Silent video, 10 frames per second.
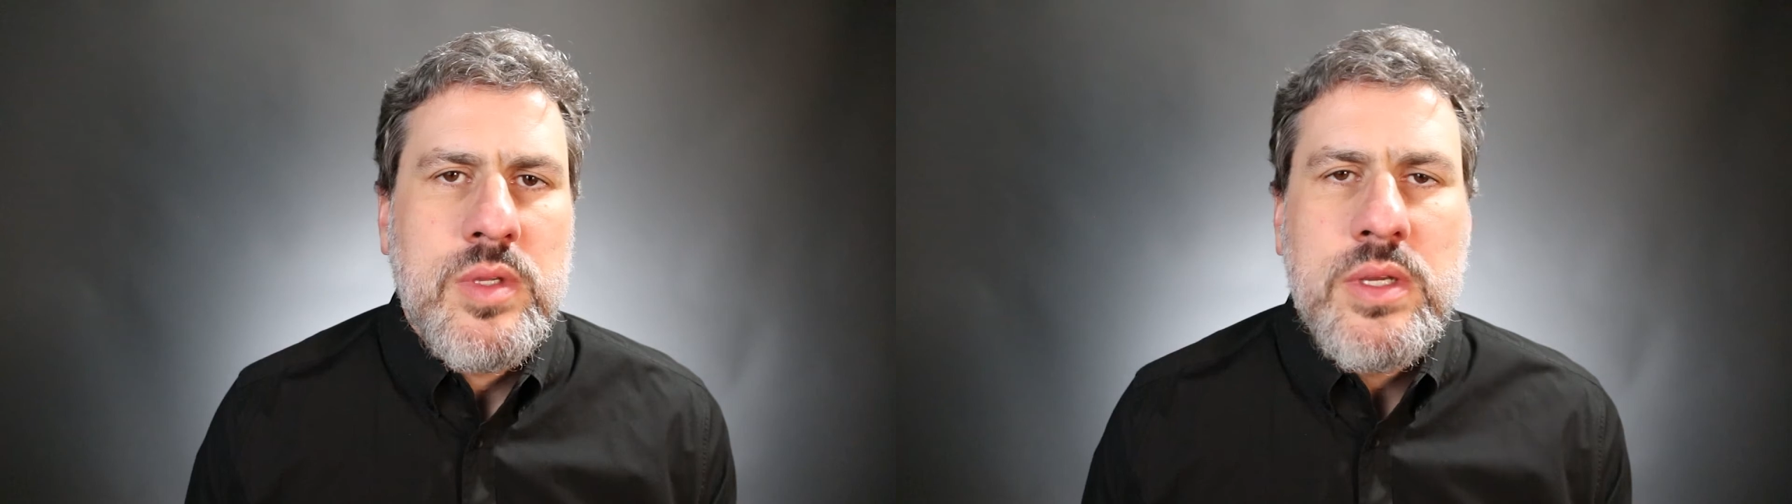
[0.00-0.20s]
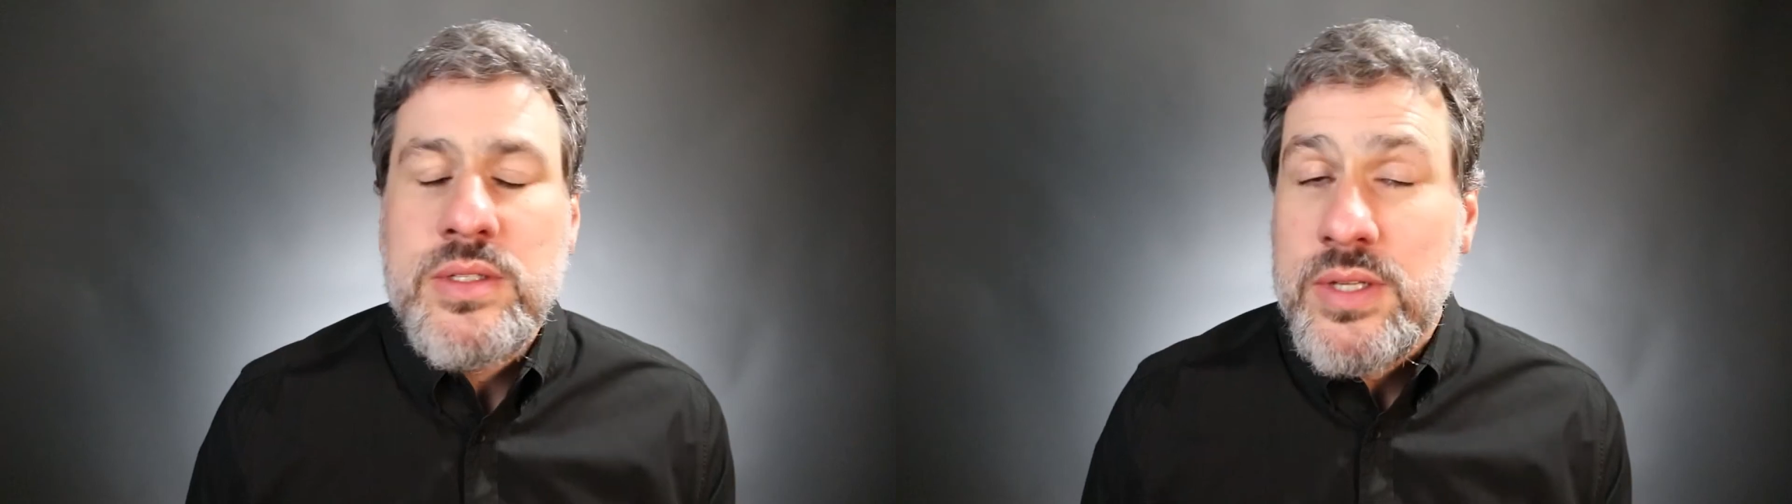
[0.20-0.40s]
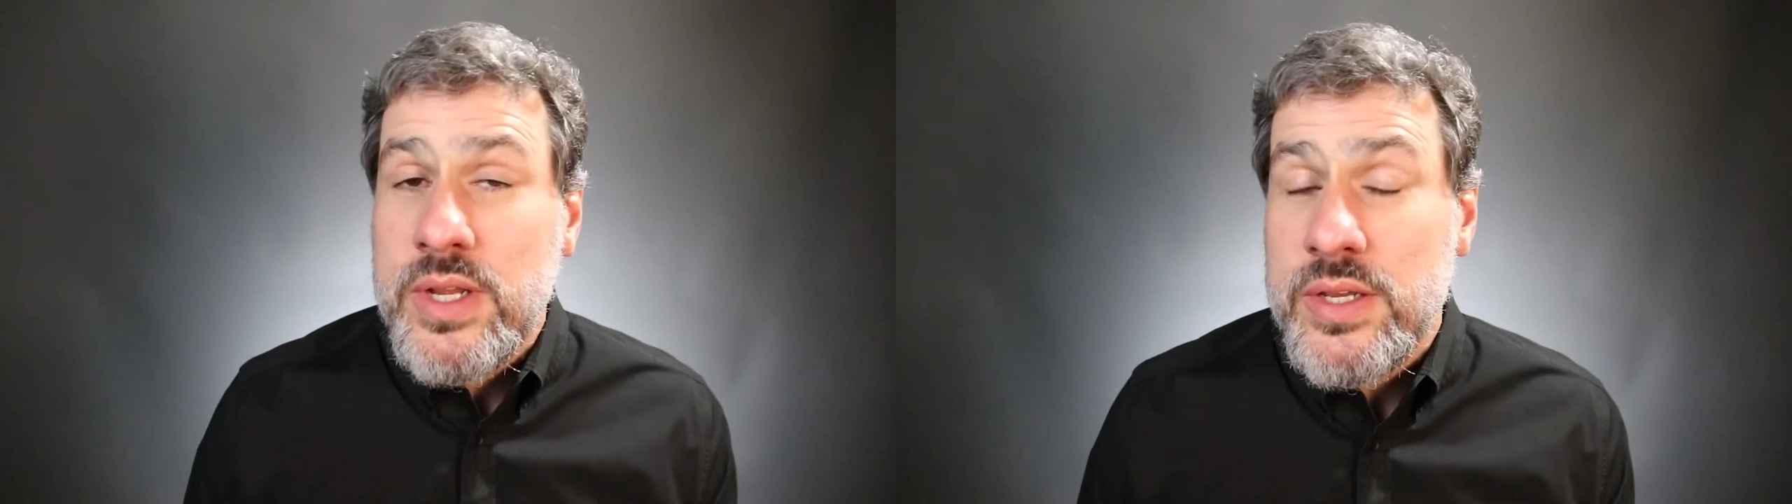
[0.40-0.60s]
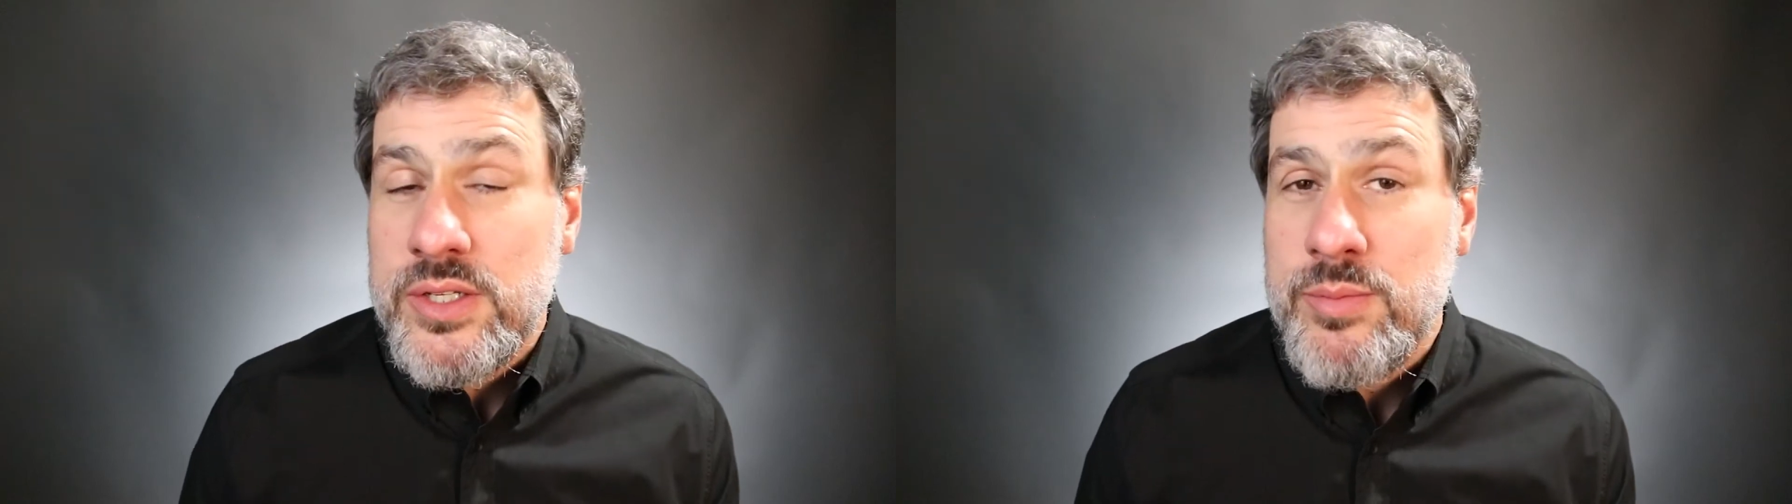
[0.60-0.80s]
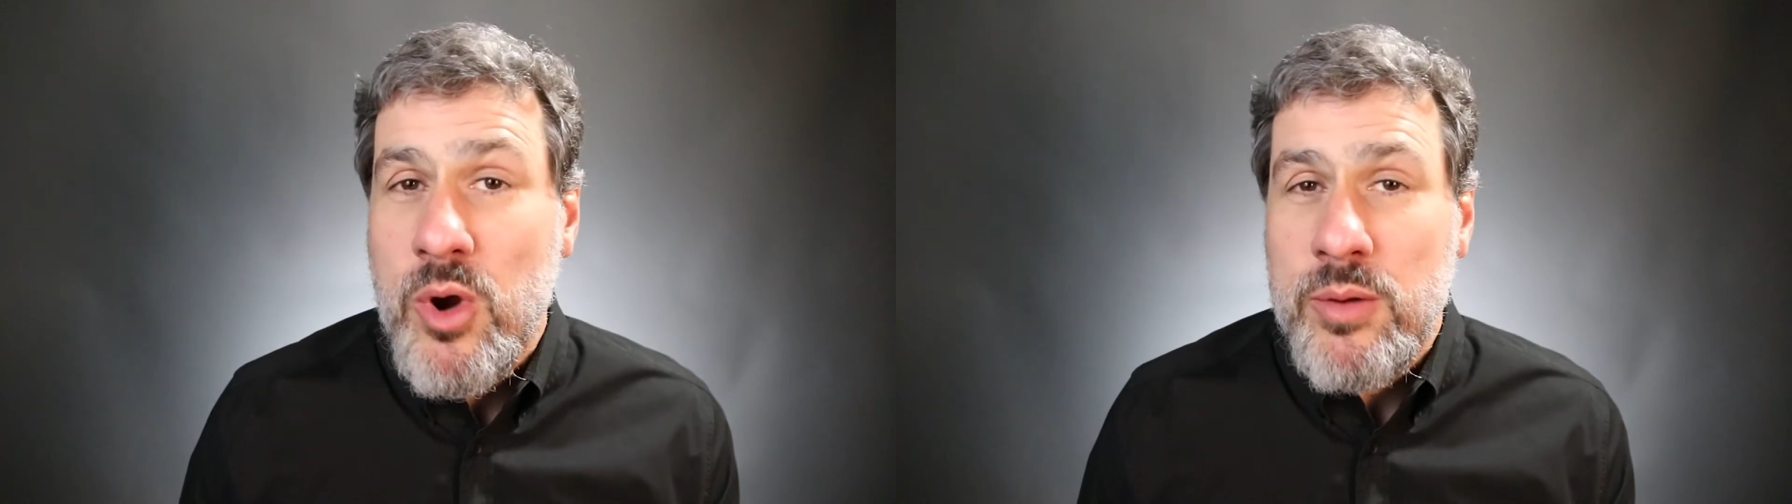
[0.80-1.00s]
In today's
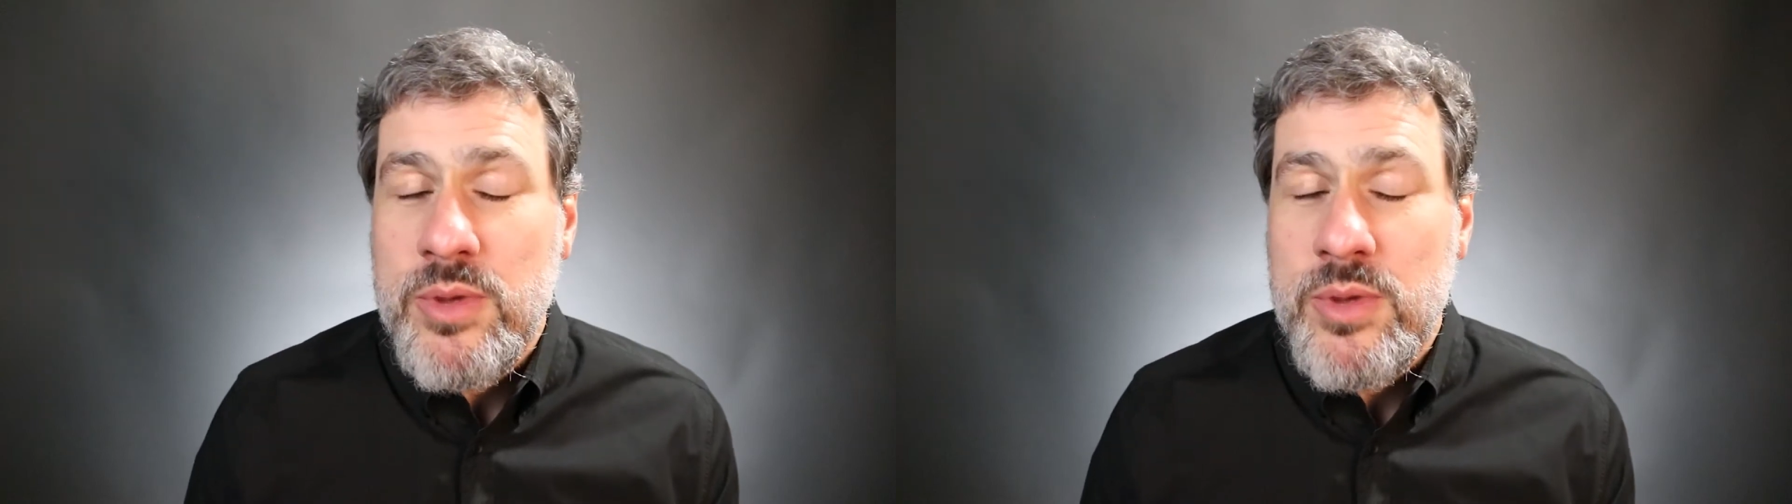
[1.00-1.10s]
smart